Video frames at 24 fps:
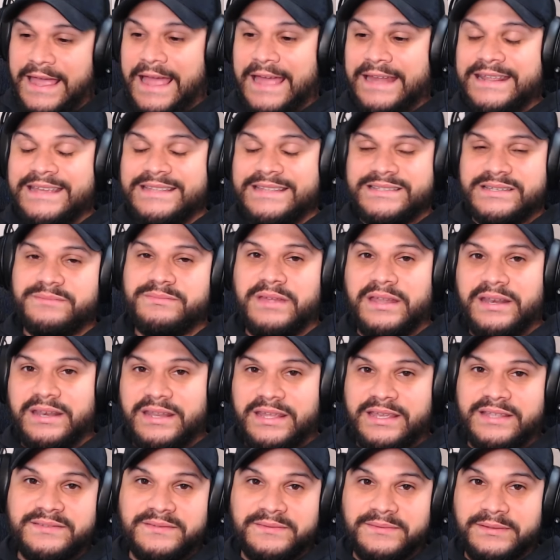Any team that
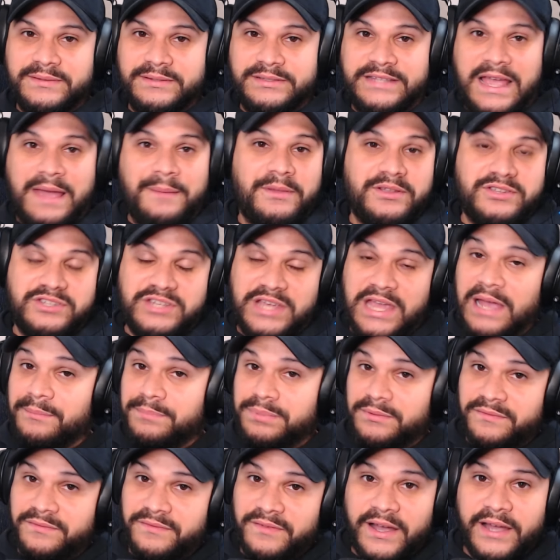needs damage
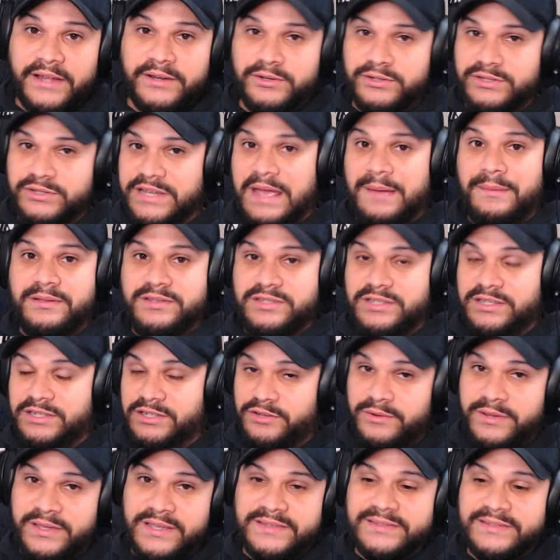amplified or damage
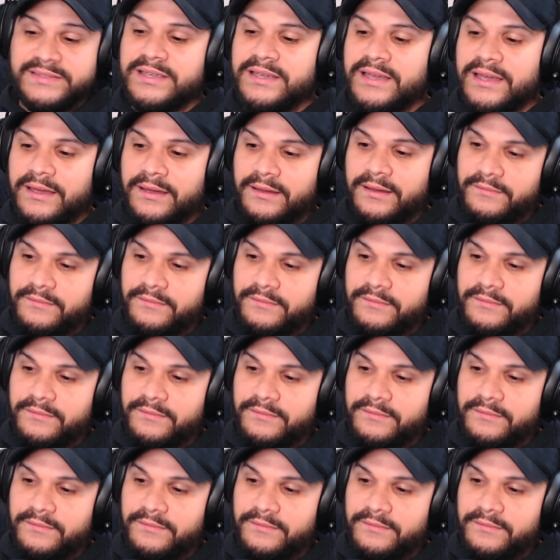increased,